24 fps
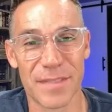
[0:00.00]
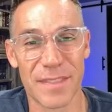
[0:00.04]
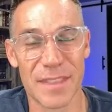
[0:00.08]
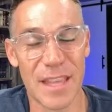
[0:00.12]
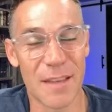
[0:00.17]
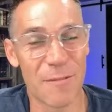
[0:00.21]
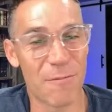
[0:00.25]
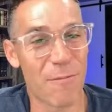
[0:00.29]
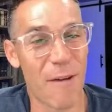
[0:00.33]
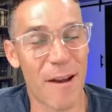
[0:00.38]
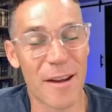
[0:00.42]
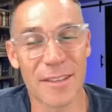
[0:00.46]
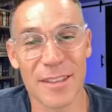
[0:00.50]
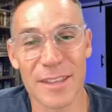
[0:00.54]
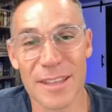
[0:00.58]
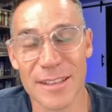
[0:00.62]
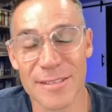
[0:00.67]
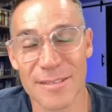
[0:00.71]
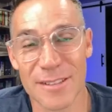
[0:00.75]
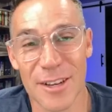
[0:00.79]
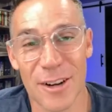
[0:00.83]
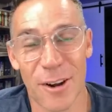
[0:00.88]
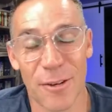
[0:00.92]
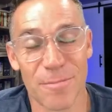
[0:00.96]
they finally,
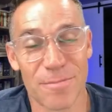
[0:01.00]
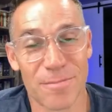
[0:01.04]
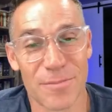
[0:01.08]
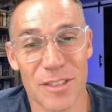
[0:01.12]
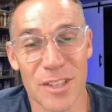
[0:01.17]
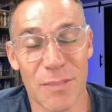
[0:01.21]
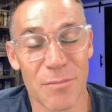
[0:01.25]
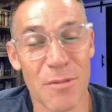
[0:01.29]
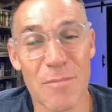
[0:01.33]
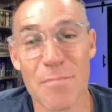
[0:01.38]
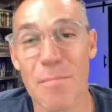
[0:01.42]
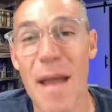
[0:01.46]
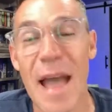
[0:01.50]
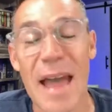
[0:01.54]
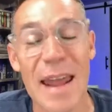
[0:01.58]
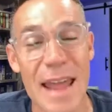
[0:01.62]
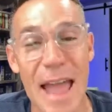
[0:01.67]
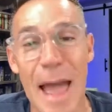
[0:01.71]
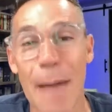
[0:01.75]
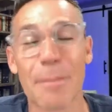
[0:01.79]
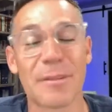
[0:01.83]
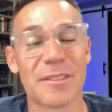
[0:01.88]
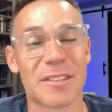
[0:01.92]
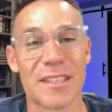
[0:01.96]
you know, something bad
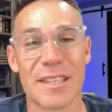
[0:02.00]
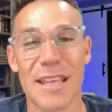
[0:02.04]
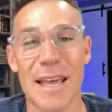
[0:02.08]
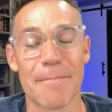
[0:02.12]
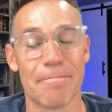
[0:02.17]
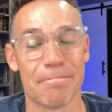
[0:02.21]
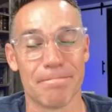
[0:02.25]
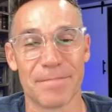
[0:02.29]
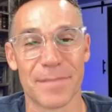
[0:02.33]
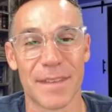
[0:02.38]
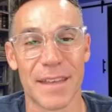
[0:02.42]
happened to them.